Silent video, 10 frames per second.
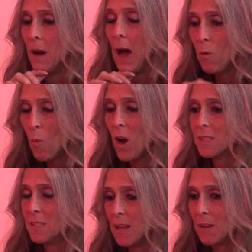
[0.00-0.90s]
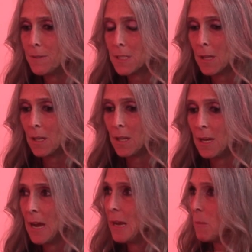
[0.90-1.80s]
I walked in that facility.
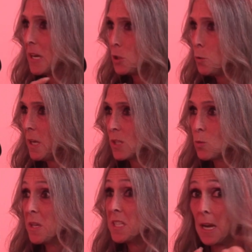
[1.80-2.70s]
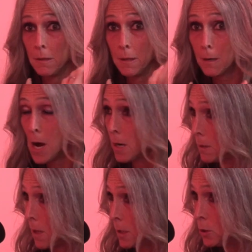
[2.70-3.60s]
I had my 2 kids. We stayed in the Econo
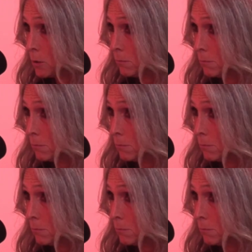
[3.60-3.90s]
Lodge.